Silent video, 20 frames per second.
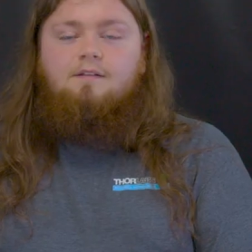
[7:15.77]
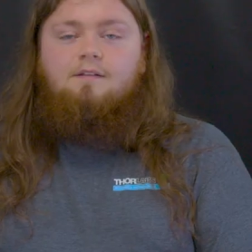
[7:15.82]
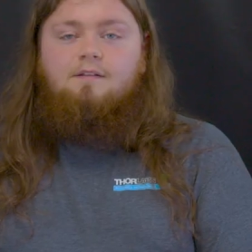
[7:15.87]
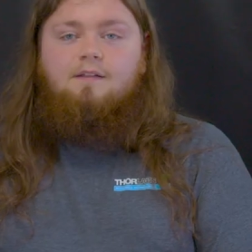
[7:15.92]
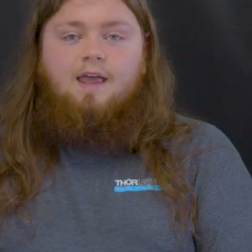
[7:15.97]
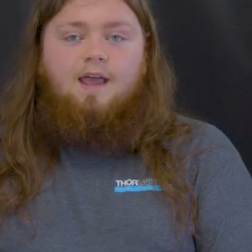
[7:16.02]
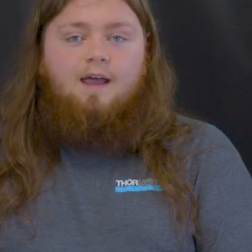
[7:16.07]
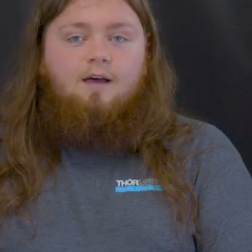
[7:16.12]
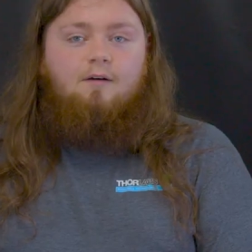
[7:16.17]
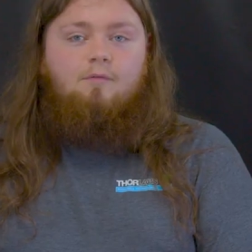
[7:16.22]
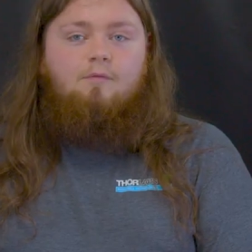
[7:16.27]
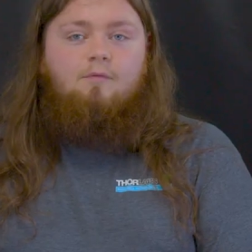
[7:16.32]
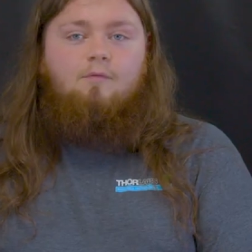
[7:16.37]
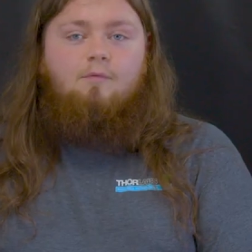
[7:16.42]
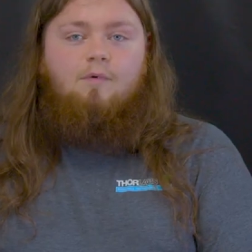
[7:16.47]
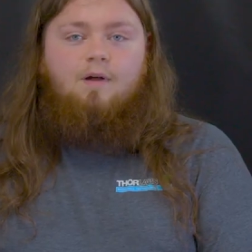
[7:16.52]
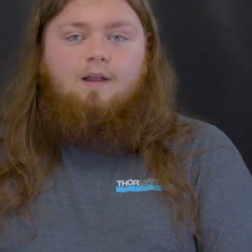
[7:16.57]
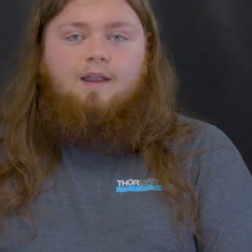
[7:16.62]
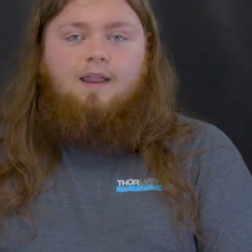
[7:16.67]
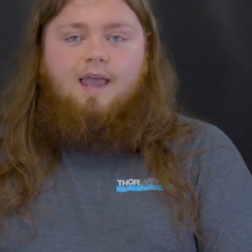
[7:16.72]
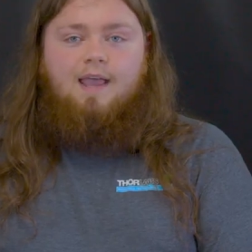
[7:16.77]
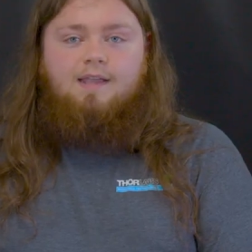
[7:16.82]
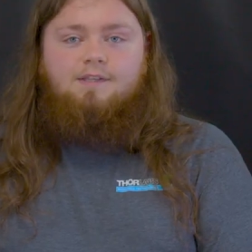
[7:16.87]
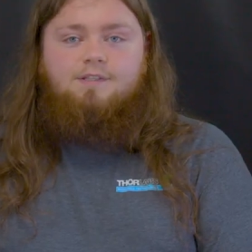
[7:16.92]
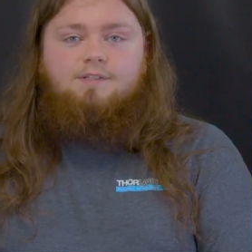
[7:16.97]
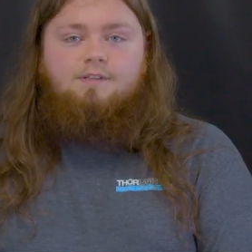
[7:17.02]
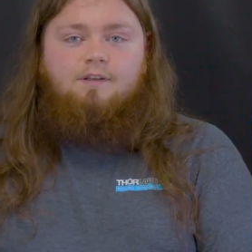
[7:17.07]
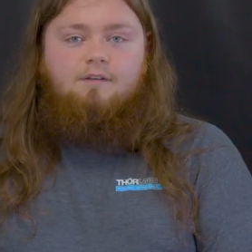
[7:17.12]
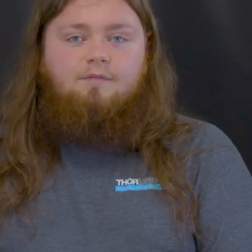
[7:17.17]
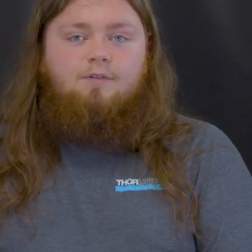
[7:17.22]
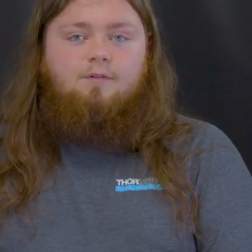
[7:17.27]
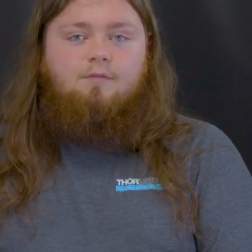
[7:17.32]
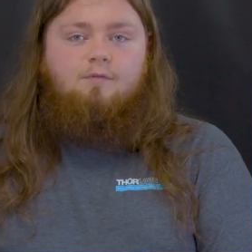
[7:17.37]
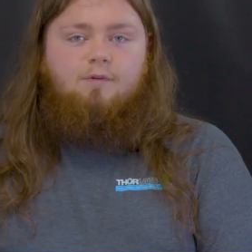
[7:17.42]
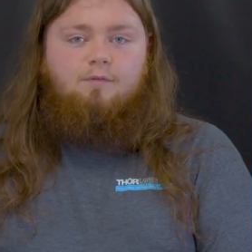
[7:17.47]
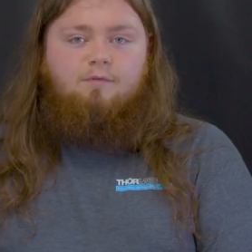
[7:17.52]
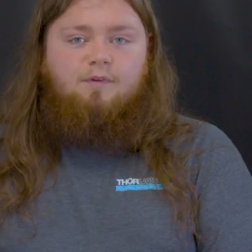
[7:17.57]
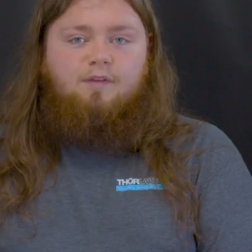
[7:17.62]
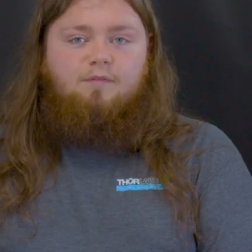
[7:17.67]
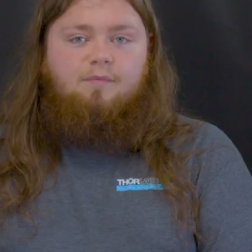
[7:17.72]
Now, one axis of the
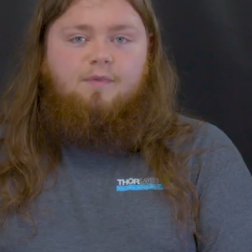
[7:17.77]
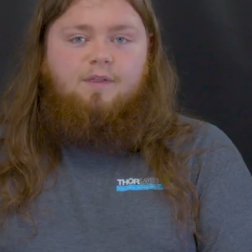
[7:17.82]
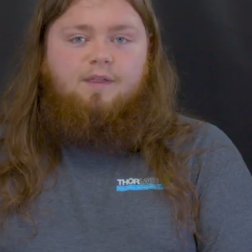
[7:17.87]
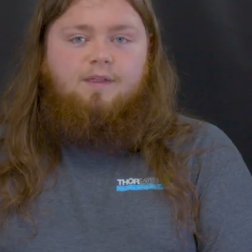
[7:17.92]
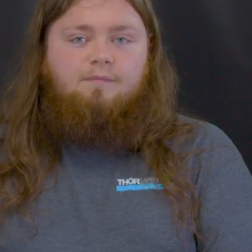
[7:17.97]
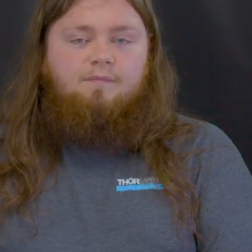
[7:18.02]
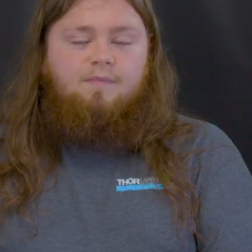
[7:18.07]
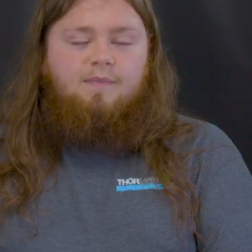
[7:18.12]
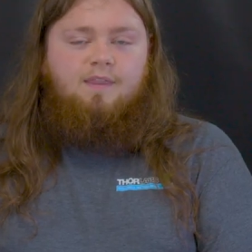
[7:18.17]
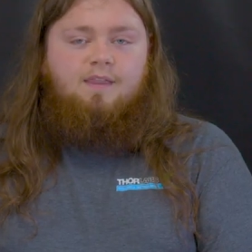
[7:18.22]
quarter waveplate